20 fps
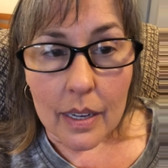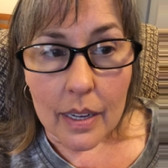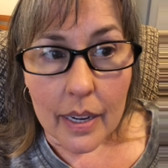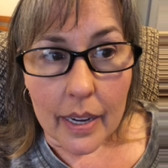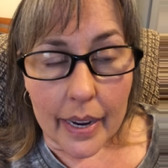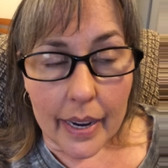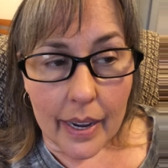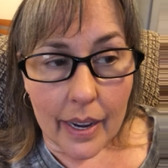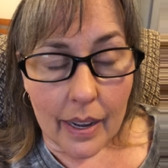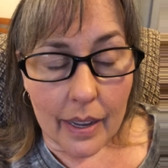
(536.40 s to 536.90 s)

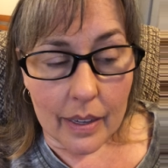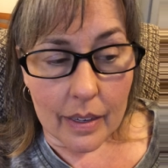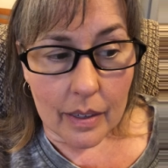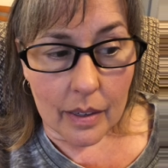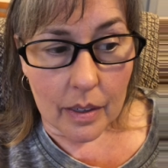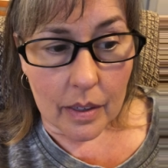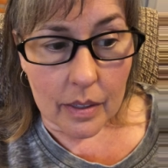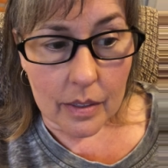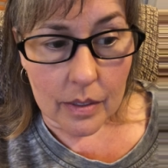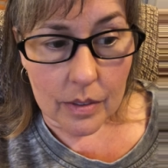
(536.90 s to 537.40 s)

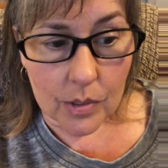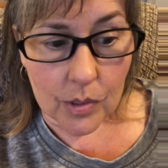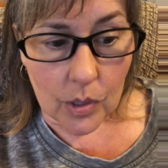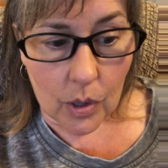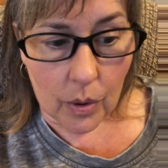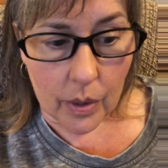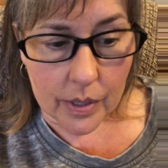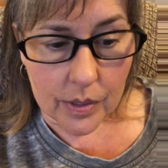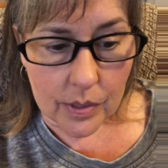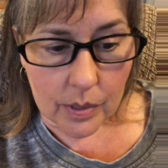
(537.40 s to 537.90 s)
And
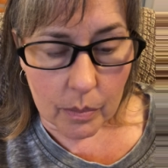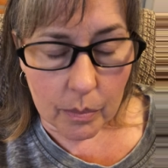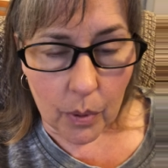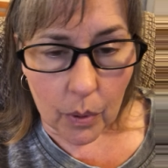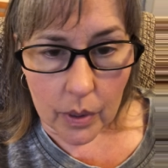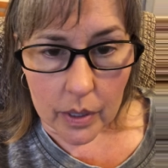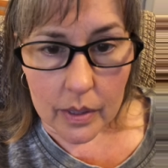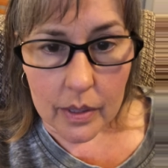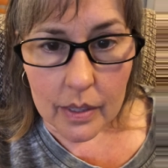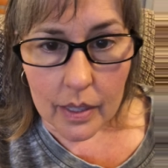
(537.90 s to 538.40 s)
so it's
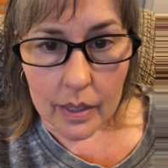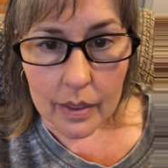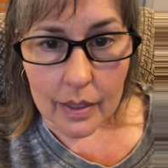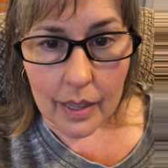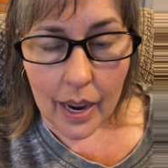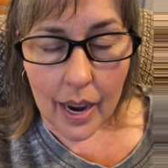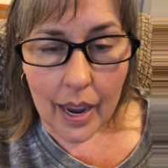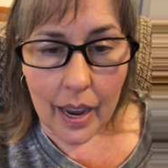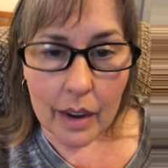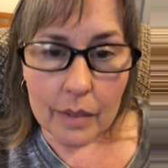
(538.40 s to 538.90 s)
important that
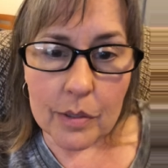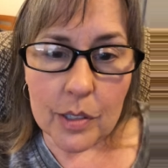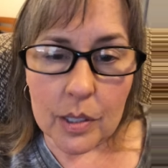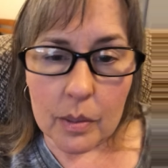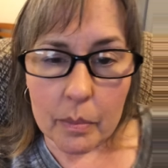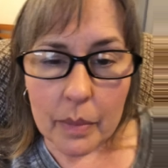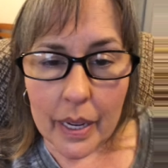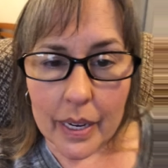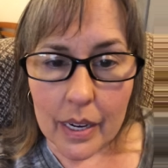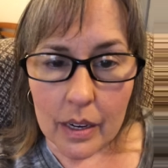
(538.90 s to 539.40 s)
they have
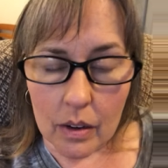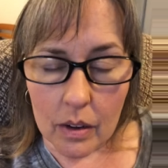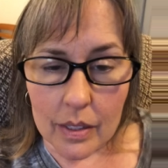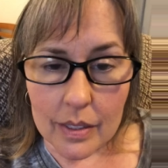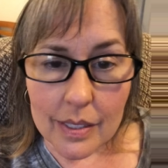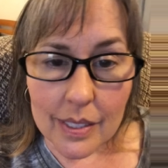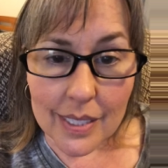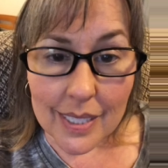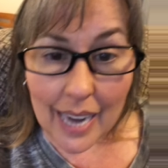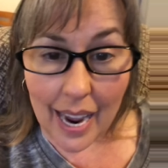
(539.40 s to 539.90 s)
somebody on
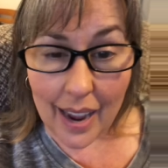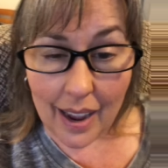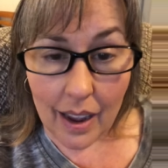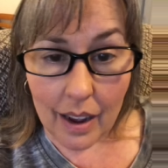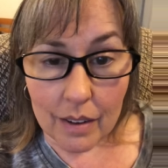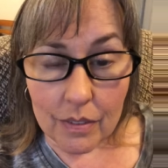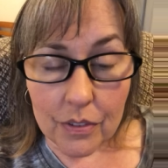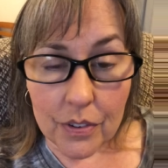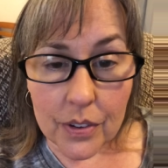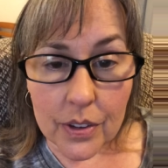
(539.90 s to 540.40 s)

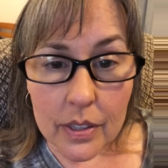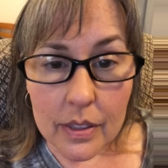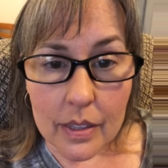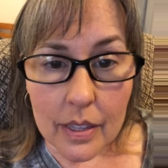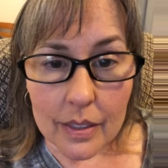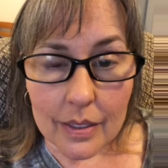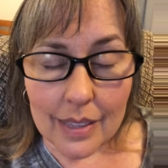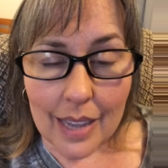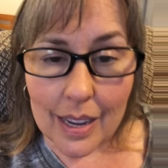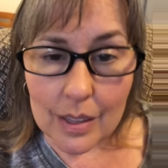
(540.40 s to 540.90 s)
staff
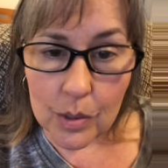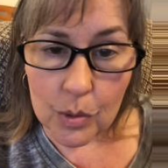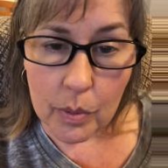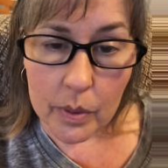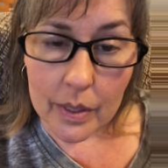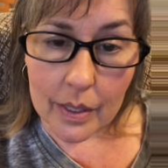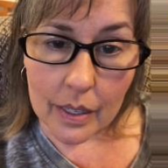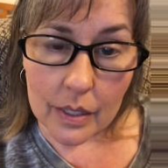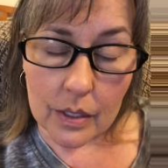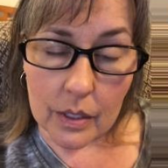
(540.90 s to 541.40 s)
that's
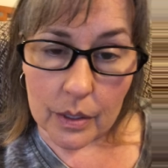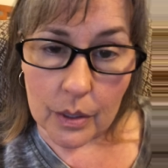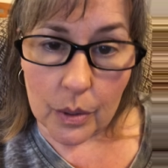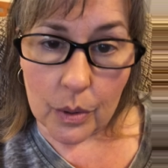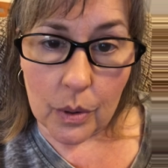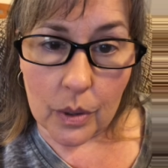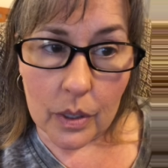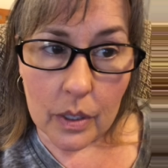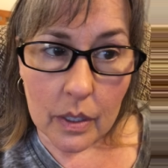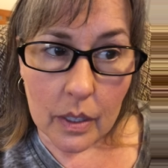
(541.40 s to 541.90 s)
what they
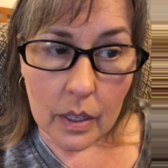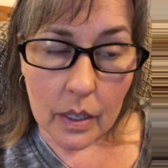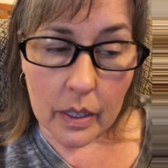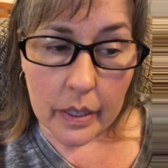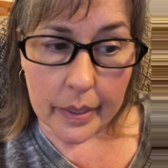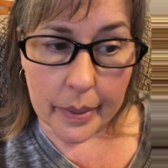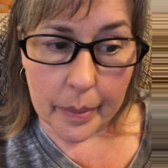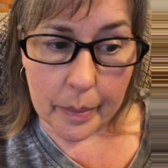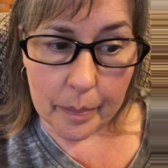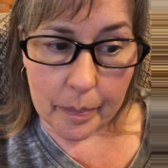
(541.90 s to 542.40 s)
do.
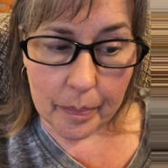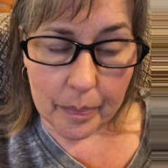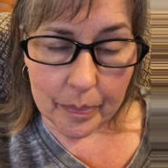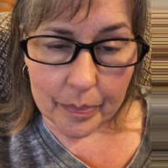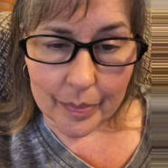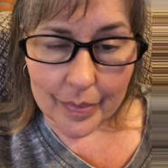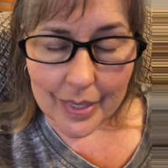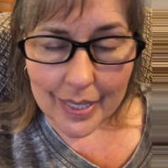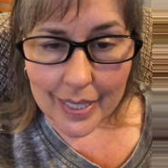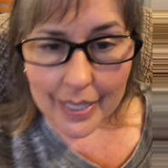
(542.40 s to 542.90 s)

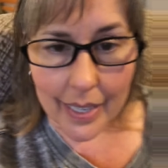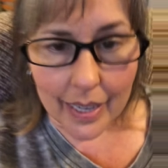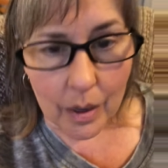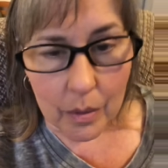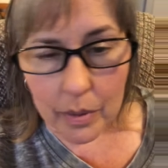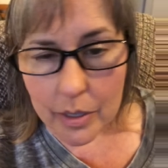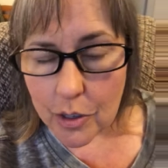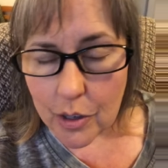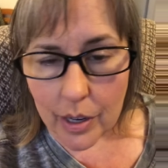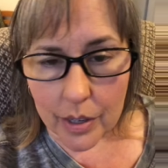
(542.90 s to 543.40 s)
I
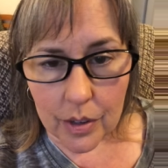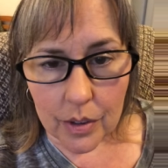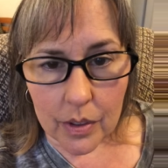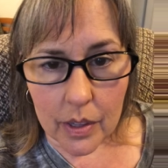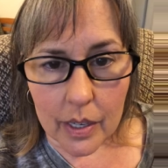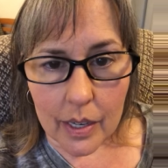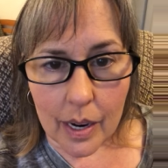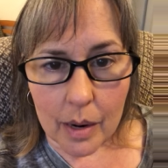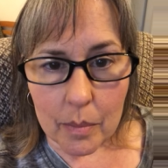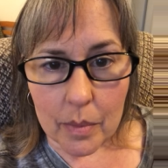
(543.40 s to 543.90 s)
wish I knew the
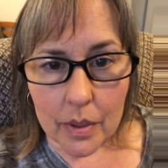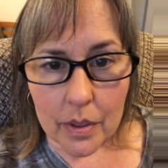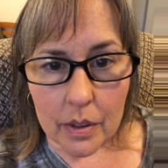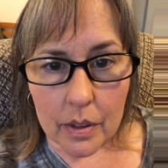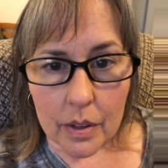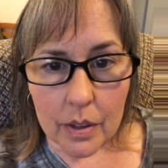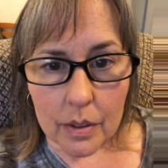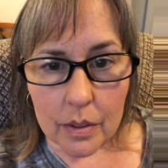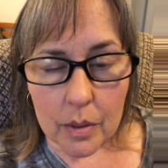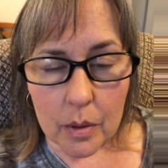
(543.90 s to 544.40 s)
name of
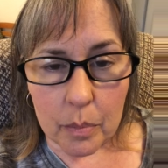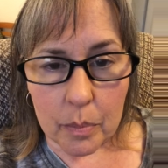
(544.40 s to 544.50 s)
the